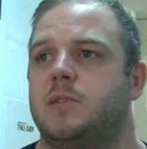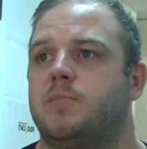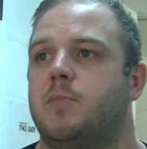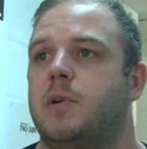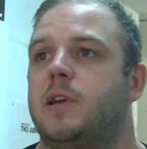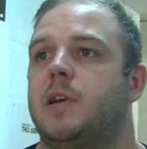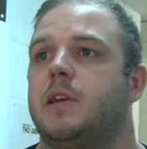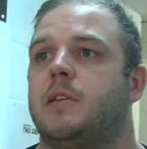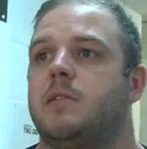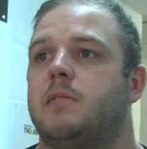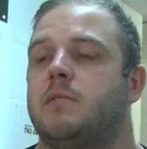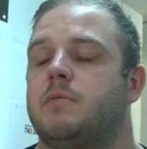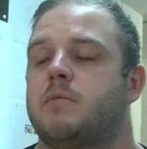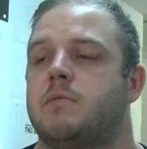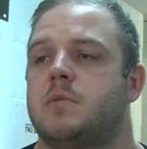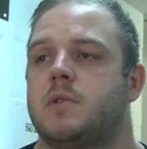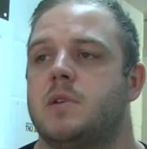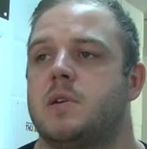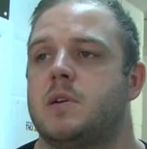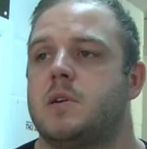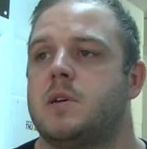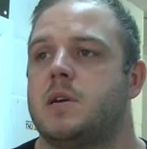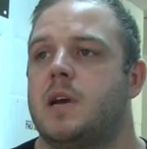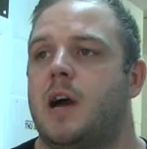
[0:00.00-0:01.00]
been
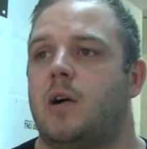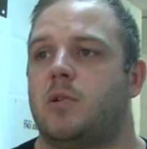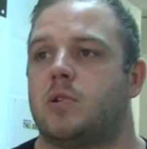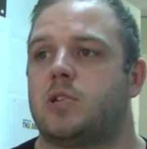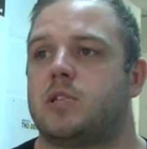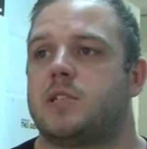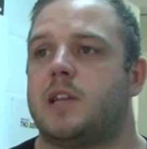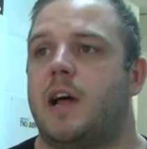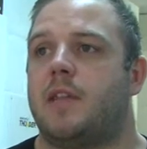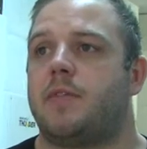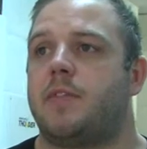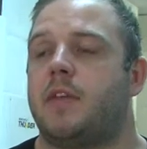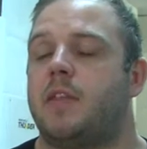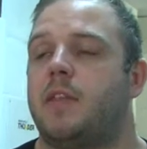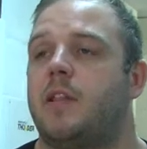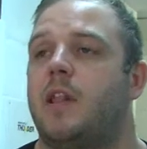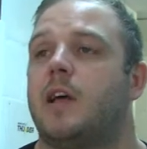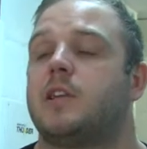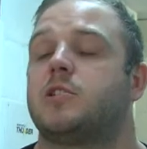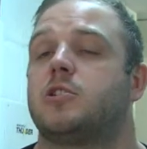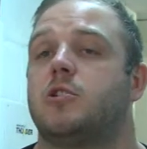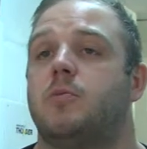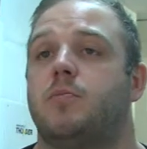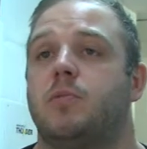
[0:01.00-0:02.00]
outstanding the
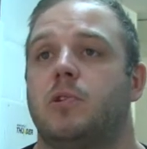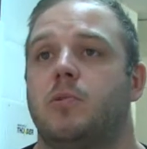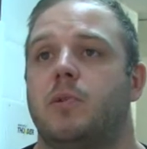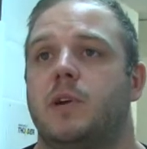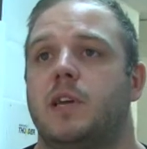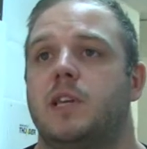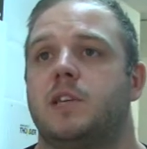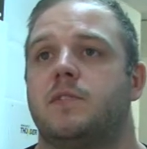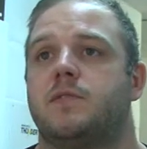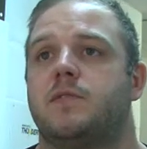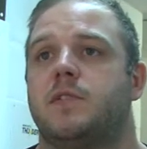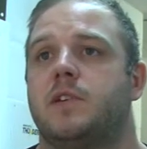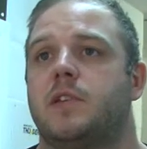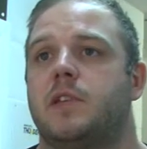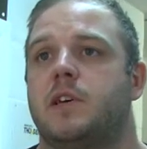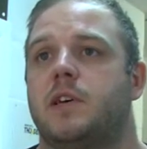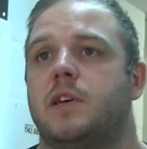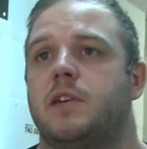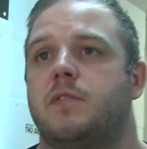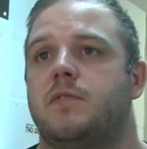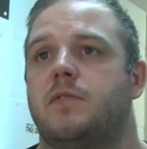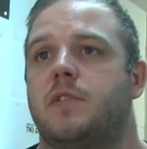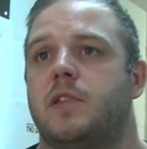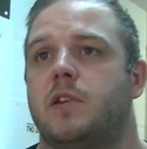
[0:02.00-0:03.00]
last couple of weeks for
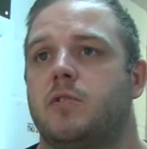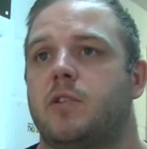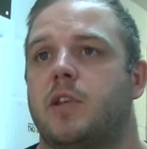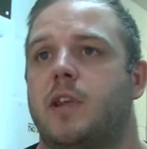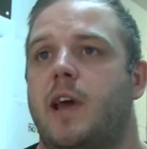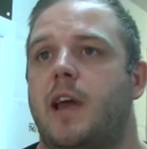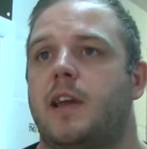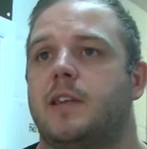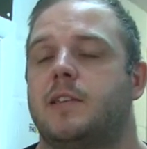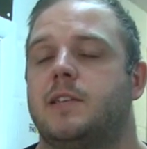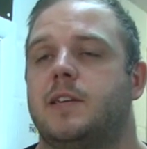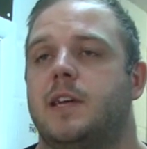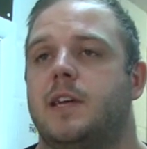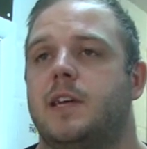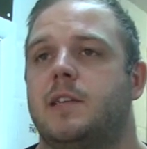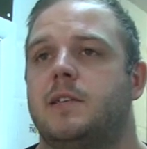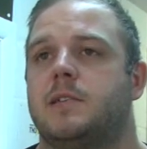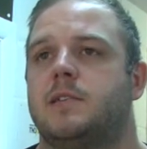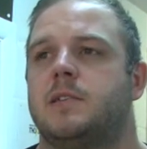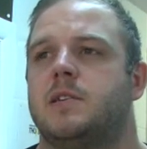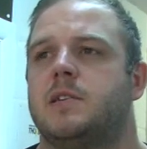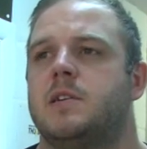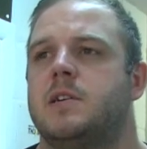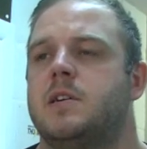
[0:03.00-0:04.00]
the
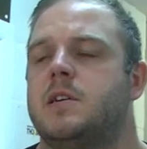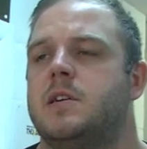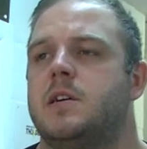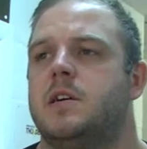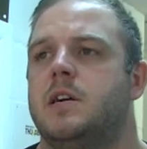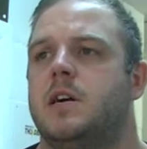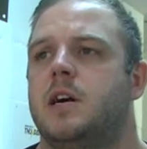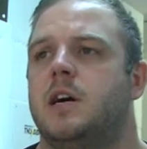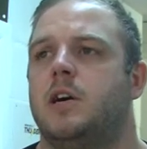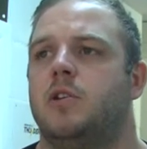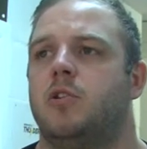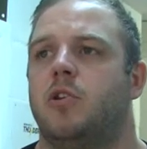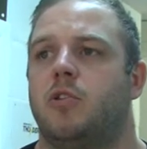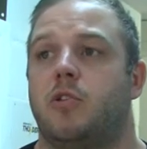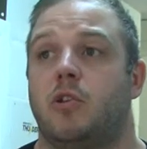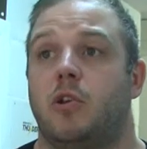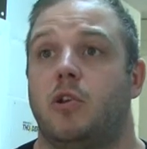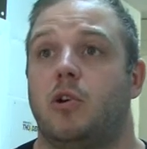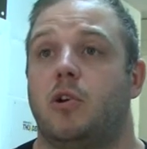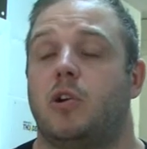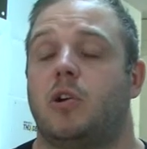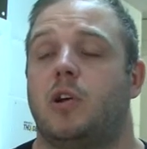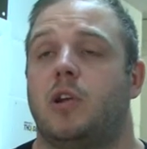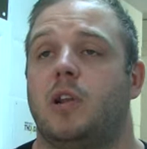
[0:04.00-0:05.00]
under-19s. Another
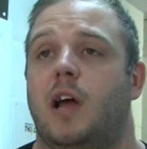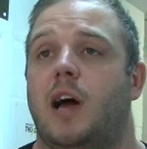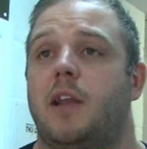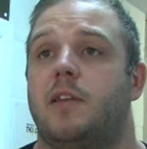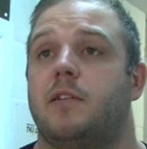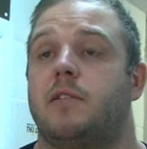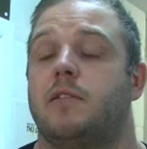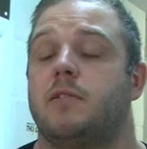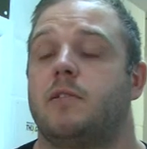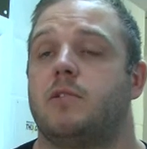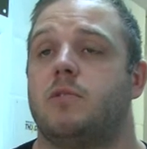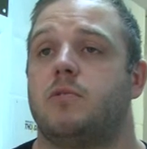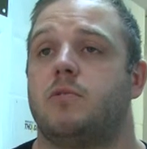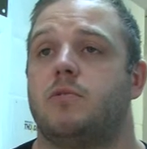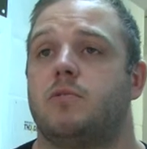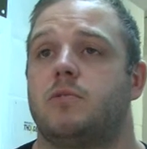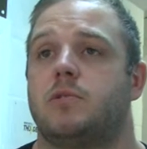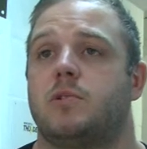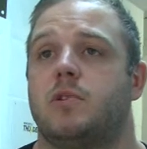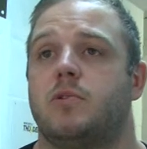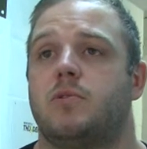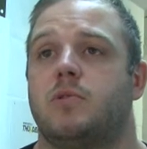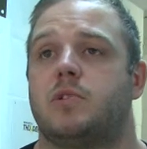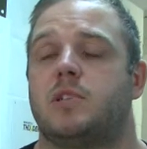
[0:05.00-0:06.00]
local lad
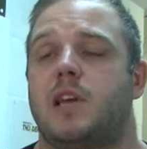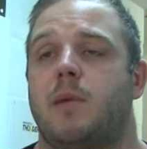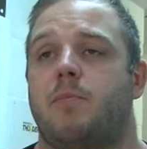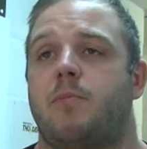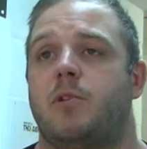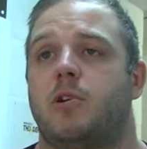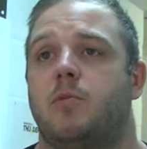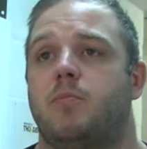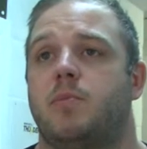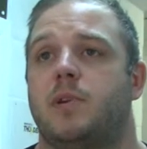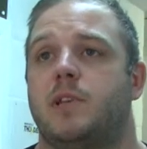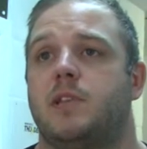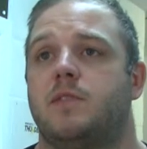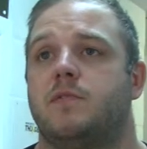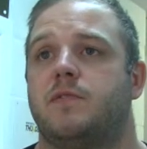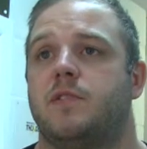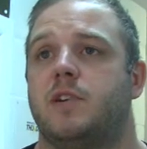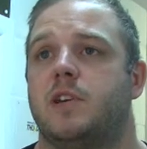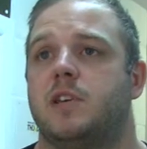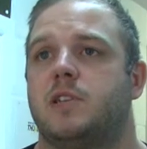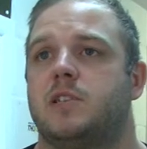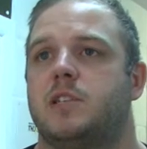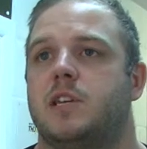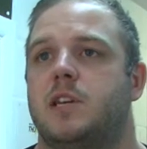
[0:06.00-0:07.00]
who's stepping up into
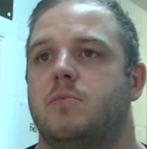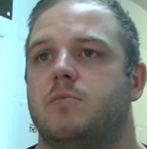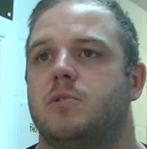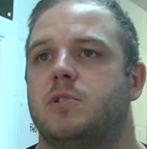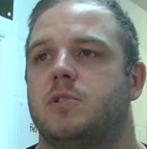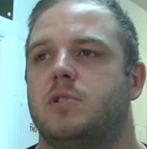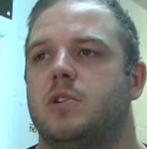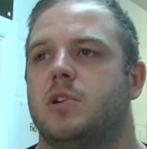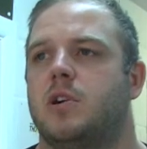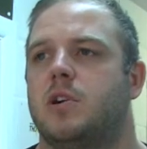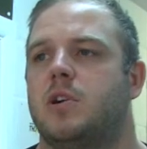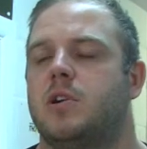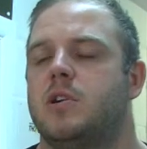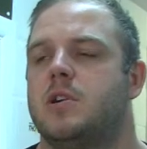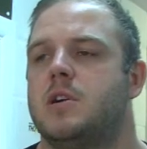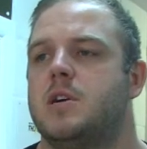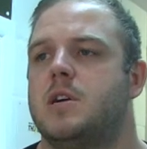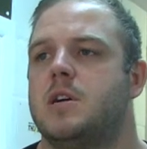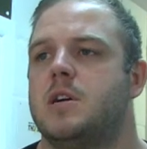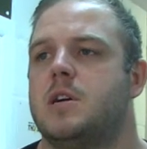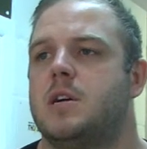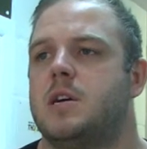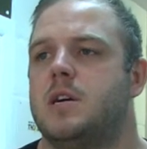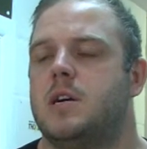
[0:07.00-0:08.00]
first team, so
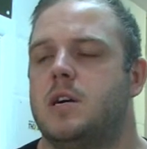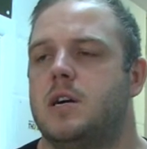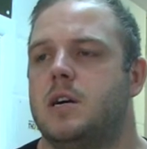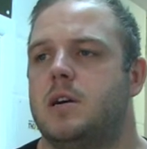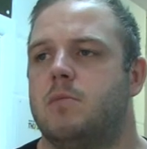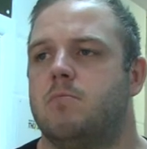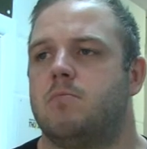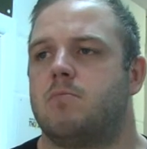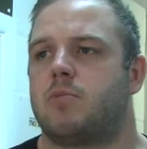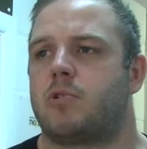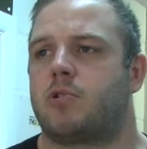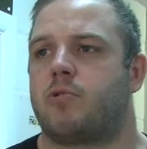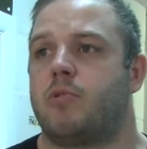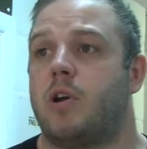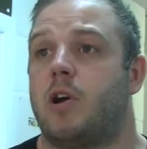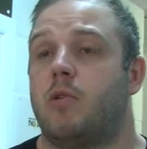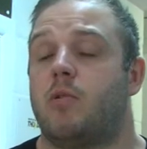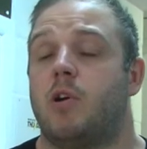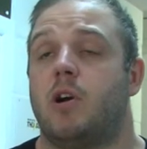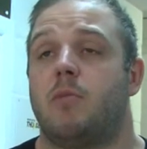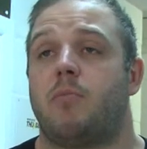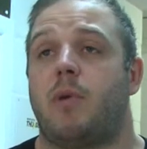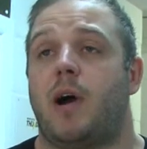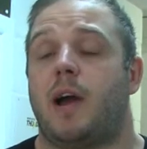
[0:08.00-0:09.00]
great
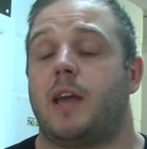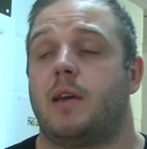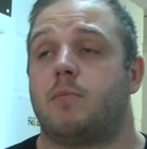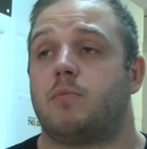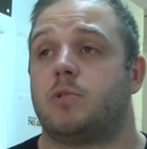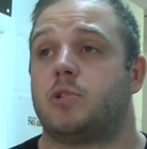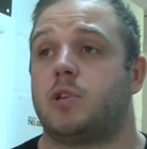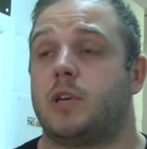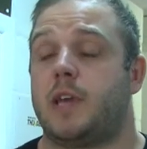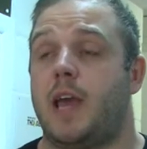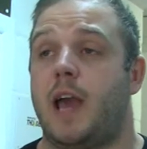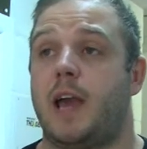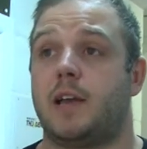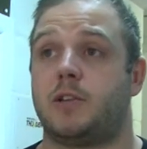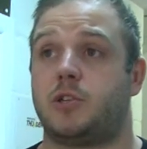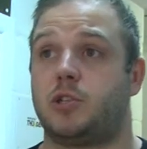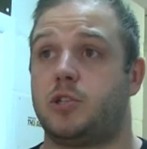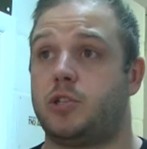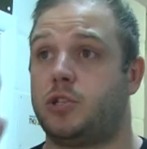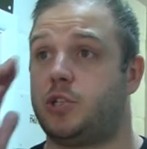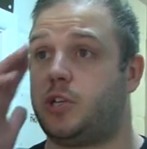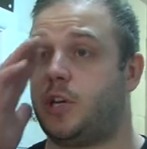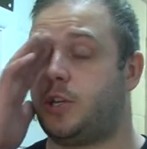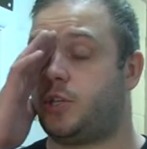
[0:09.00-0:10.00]
work by him. So yeah,
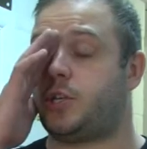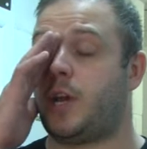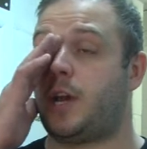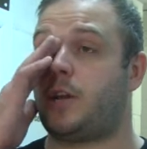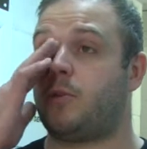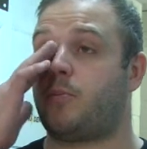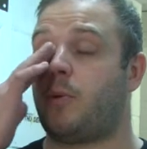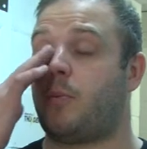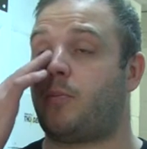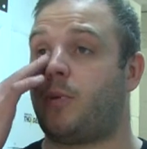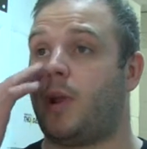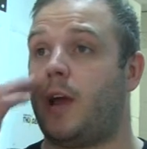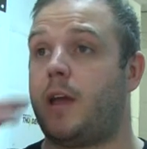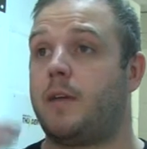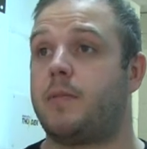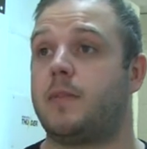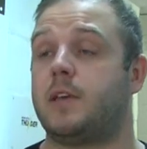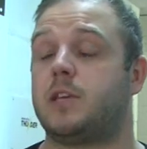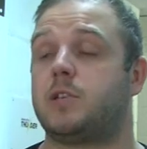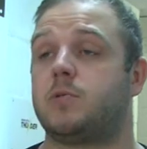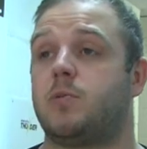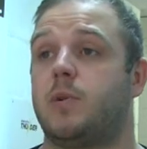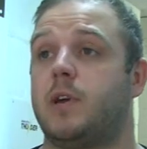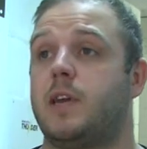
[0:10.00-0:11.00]
Jed will be playing
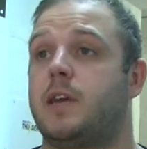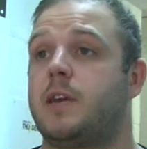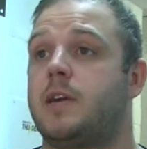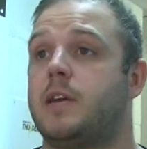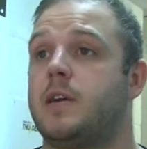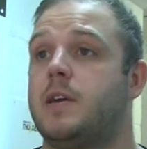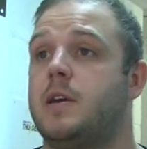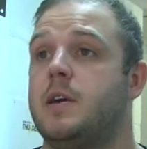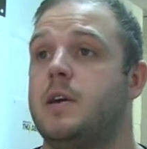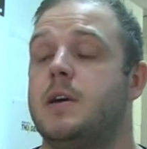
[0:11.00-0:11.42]
this week.